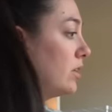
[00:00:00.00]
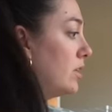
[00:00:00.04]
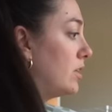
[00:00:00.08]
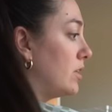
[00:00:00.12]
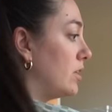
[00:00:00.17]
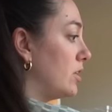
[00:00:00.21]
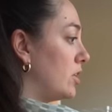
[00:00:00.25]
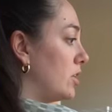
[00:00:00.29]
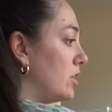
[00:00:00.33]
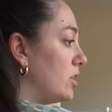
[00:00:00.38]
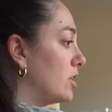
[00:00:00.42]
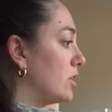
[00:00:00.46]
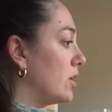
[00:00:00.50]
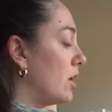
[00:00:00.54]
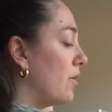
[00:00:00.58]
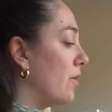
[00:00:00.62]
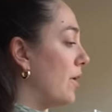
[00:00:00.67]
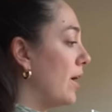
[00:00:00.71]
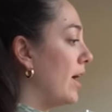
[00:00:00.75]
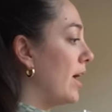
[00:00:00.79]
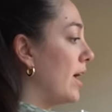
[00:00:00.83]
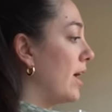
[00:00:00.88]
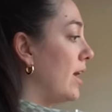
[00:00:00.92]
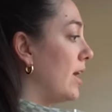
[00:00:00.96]
let's just go
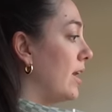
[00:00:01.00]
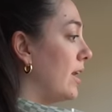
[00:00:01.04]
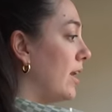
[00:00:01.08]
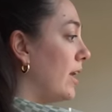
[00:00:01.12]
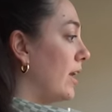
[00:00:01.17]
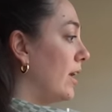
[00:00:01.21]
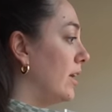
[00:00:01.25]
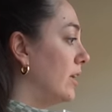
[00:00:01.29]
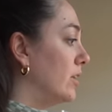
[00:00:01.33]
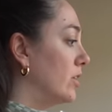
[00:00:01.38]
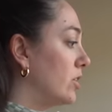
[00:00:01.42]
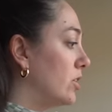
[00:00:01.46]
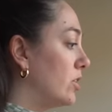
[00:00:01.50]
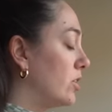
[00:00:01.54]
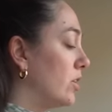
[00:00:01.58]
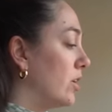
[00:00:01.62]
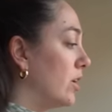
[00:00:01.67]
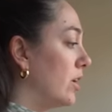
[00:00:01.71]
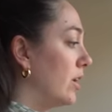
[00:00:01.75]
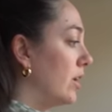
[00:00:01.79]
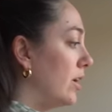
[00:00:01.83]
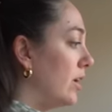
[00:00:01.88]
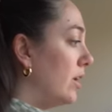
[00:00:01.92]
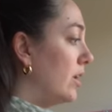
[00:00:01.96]
ahead and get
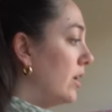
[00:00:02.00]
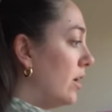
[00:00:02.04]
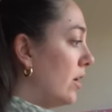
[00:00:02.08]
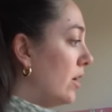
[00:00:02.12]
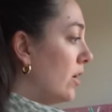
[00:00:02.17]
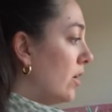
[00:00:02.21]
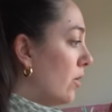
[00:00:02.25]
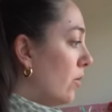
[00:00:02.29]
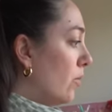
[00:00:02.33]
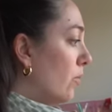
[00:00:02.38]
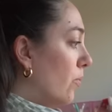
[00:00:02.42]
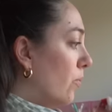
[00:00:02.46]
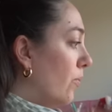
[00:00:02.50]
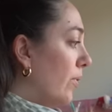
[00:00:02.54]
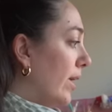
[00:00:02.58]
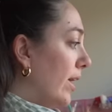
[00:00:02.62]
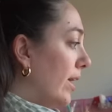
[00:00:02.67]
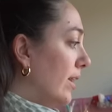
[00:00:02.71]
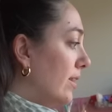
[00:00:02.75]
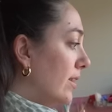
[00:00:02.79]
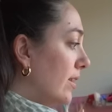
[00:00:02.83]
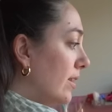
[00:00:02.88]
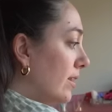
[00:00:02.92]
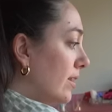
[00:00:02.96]
started
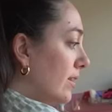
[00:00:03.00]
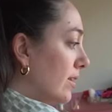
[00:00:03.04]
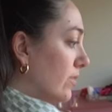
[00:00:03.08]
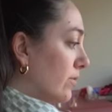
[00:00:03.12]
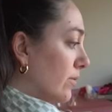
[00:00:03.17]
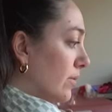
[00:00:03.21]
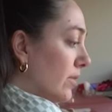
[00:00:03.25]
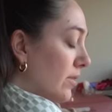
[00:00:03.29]
with this